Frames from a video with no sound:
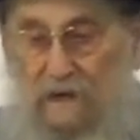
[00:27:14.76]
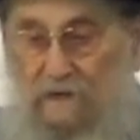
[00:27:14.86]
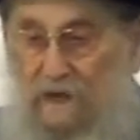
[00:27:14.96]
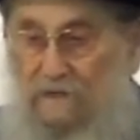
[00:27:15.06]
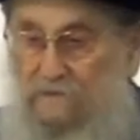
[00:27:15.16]

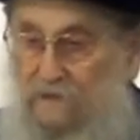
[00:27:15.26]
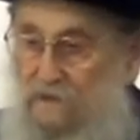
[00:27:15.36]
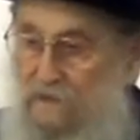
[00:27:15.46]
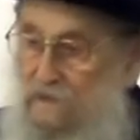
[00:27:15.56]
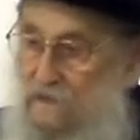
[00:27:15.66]
And I
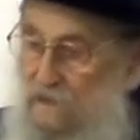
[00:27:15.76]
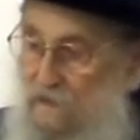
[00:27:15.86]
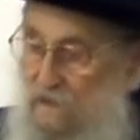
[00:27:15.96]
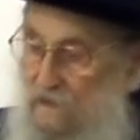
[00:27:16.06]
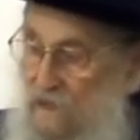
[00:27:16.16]

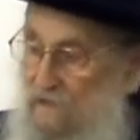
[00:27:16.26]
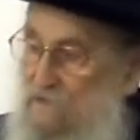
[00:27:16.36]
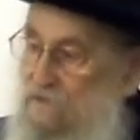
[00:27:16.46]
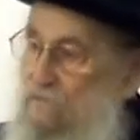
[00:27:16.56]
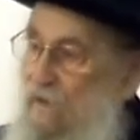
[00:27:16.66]
think that
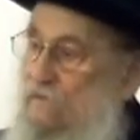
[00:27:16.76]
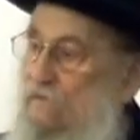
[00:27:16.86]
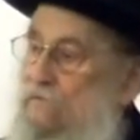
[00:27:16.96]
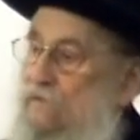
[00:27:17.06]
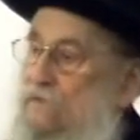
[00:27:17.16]
is one
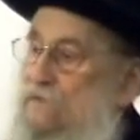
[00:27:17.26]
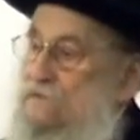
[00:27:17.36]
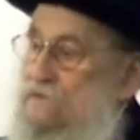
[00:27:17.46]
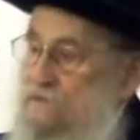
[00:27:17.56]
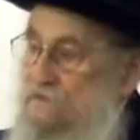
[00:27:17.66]
of the
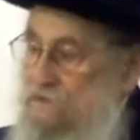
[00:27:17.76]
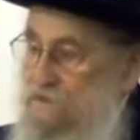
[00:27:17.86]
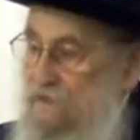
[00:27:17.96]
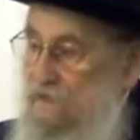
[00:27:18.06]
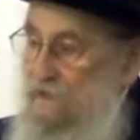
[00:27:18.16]

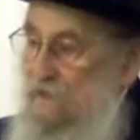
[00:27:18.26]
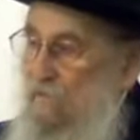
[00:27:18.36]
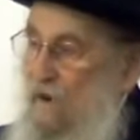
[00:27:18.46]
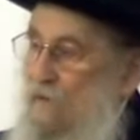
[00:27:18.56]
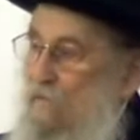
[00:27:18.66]
reasons
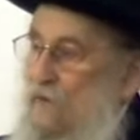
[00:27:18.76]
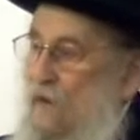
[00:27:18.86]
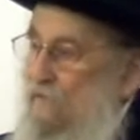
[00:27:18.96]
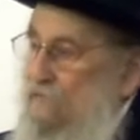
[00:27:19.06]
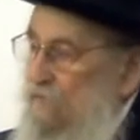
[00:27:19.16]
why we
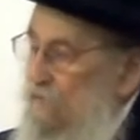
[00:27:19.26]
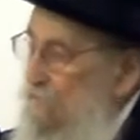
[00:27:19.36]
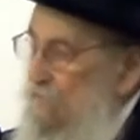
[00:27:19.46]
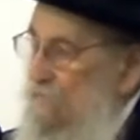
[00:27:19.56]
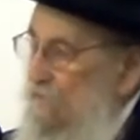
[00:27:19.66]
have to
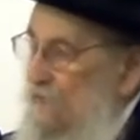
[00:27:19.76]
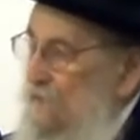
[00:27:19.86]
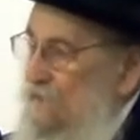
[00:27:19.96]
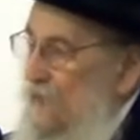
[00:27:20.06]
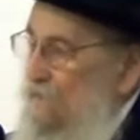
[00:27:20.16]

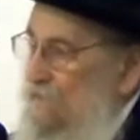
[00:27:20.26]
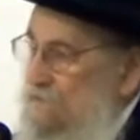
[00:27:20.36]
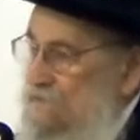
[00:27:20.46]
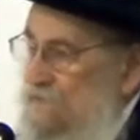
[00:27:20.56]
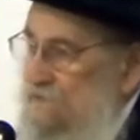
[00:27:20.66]
enumerate our
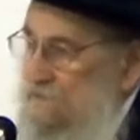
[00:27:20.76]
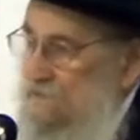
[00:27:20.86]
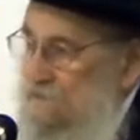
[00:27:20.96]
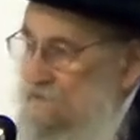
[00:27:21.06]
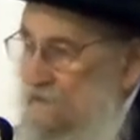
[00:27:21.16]

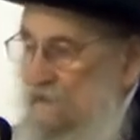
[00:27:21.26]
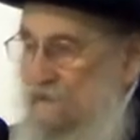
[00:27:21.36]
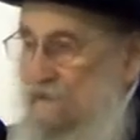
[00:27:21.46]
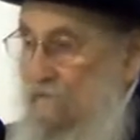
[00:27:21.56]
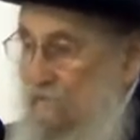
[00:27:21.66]

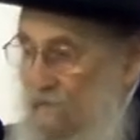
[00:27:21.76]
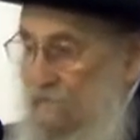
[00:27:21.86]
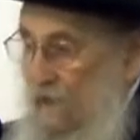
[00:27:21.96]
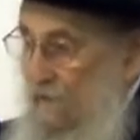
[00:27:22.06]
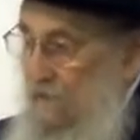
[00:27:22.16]
sins.
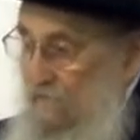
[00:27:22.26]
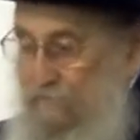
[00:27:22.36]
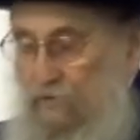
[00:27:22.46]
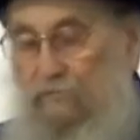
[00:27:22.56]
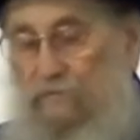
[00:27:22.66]
And I
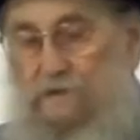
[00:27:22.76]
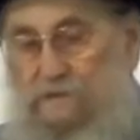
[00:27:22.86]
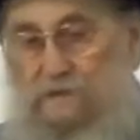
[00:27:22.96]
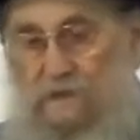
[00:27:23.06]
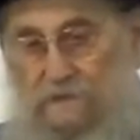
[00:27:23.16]
give two
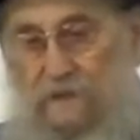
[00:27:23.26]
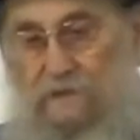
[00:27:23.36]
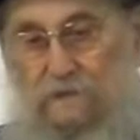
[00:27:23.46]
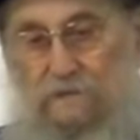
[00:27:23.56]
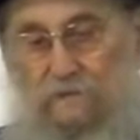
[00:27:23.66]
reasons. I've
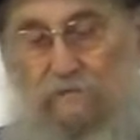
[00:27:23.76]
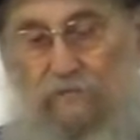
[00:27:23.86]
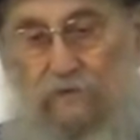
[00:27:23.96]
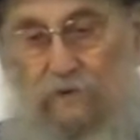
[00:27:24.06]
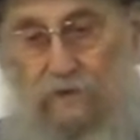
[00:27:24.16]
said it's
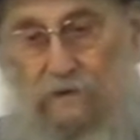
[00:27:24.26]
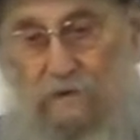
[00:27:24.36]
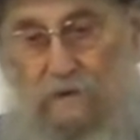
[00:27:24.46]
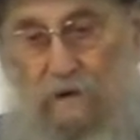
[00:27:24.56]
twofold.